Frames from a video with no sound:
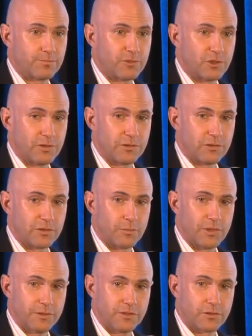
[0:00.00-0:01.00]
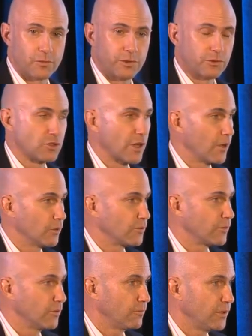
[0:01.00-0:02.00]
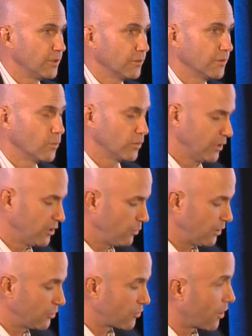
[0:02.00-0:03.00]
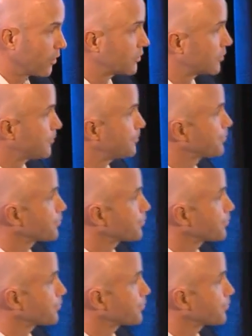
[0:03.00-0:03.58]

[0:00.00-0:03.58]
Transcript: So this is something that's a real challenge for the field and that will need to be addressed.